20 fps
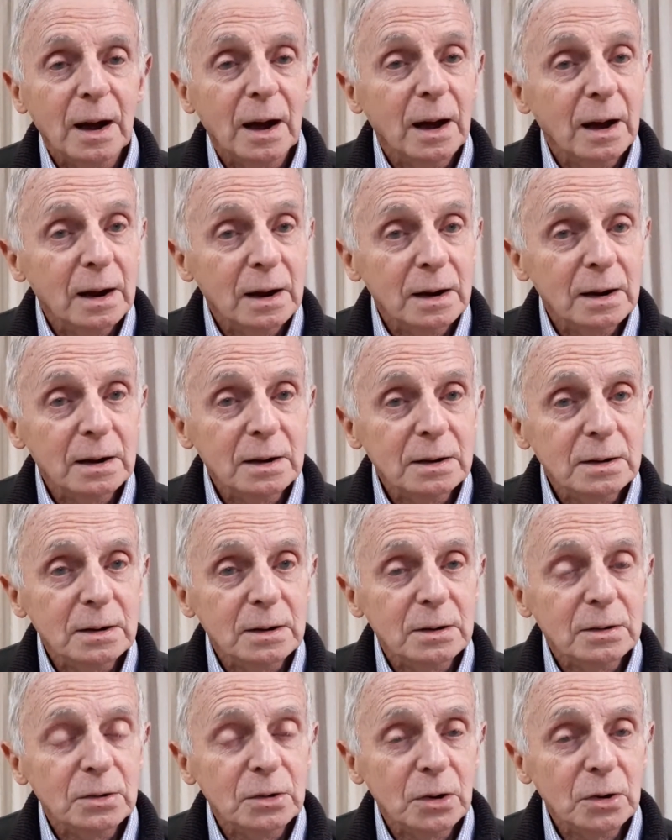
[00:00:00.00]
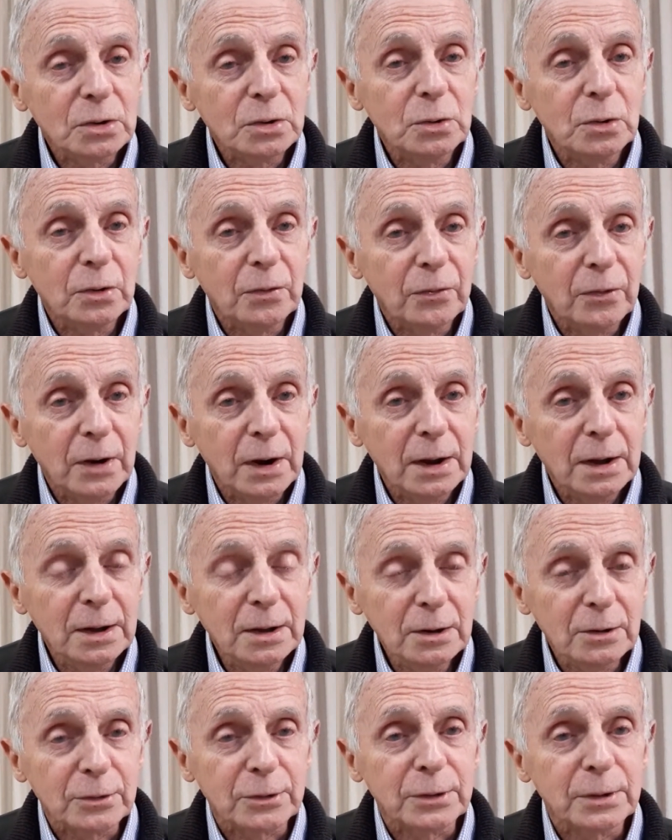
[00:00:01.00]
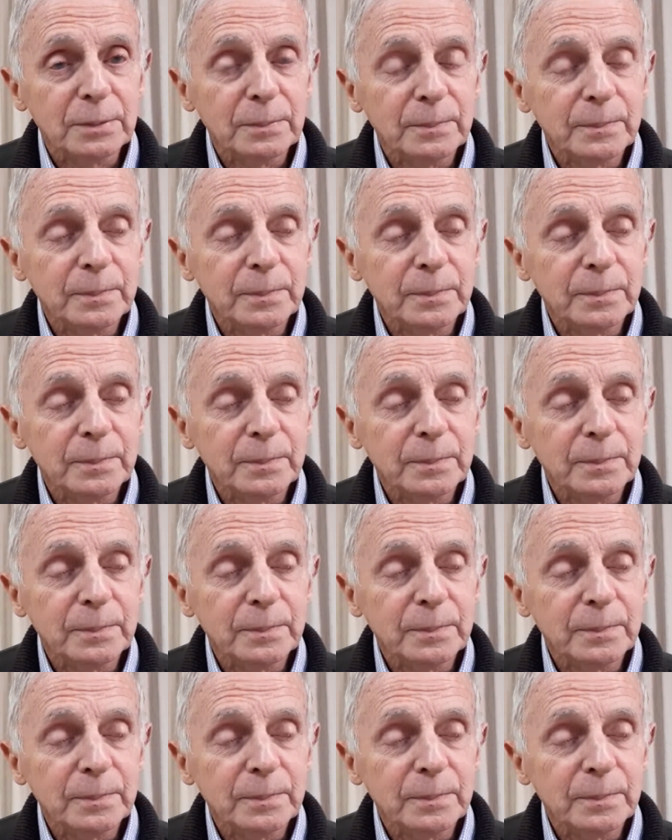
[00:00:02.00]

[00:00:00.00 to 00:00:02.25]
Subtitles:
are not good for our health.